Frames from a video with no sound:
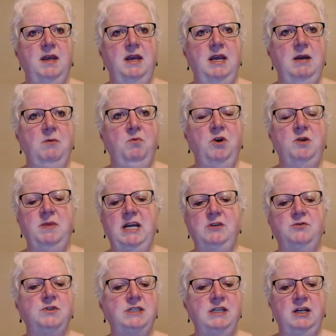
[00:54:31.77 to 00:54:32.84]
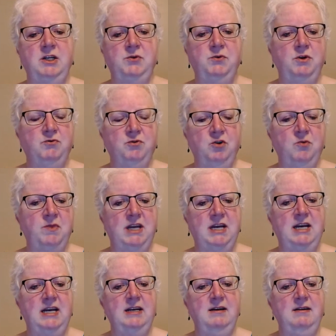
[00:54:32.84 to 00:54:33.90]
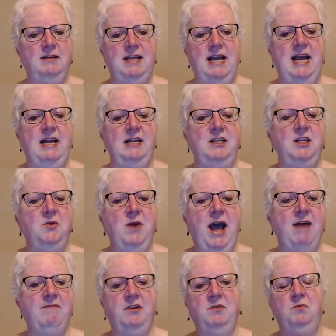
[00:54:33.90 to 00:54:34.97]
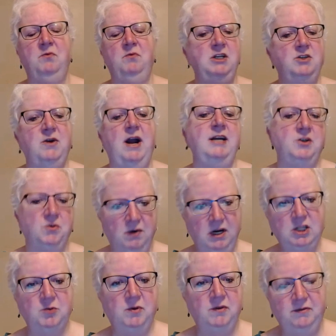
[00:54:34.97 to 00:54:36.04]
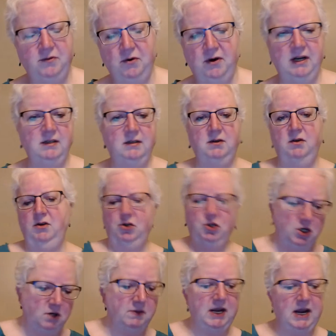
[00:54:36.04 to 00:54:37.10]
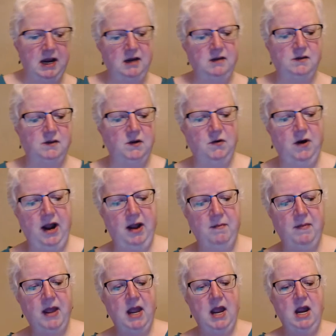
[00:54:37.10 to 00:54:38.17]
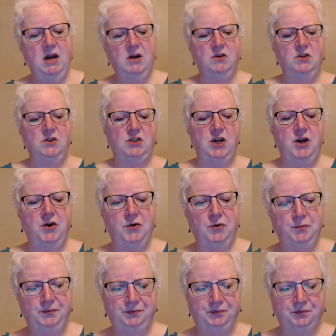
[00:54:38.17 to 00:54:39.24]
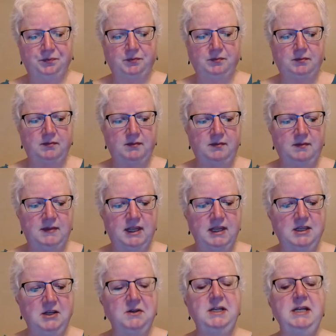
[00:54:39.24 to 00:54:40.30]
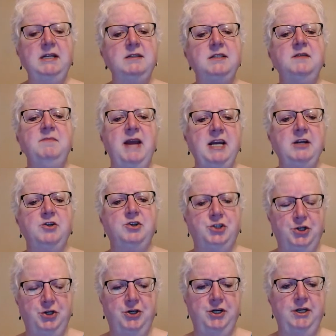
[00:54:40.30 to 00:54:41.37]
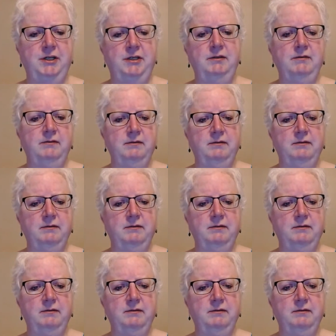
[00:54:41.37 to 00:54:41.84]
it would be interesting to a group that you haven't really tried to reach before, and so you should be on Instagram. So you need to make sure